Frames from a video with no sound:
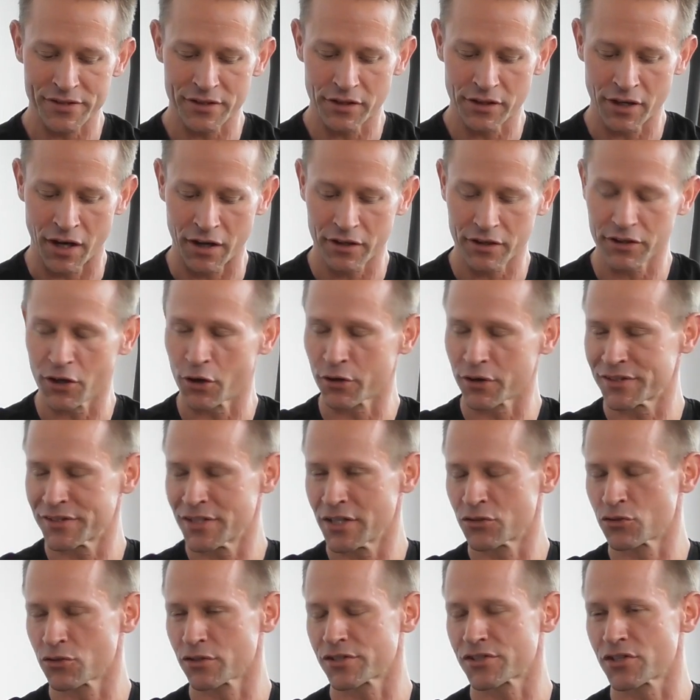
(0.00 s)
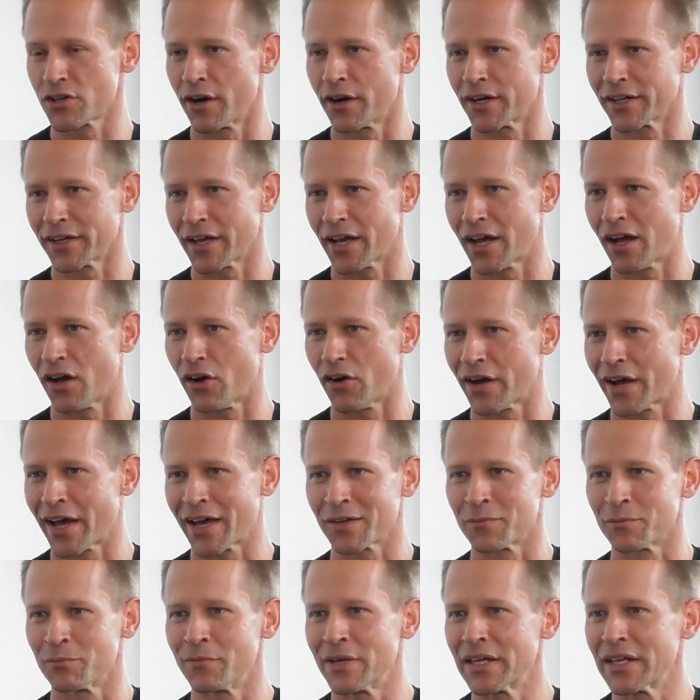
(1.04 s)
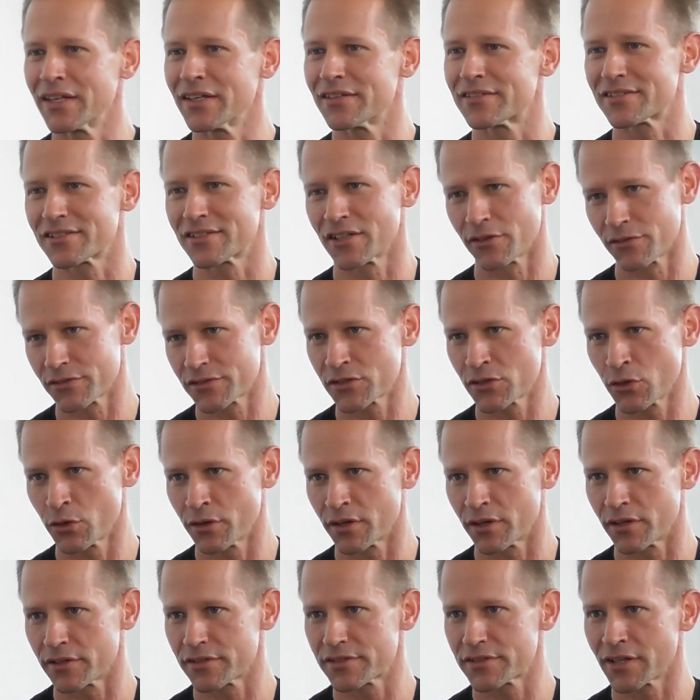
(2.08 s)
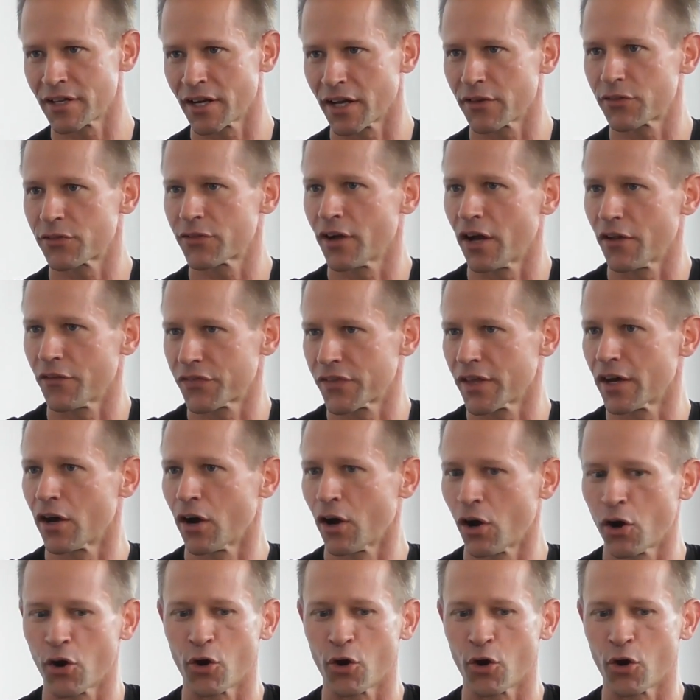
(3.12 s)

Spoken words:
a young yoga teacher starting out, I had many stiff students, and I thought that,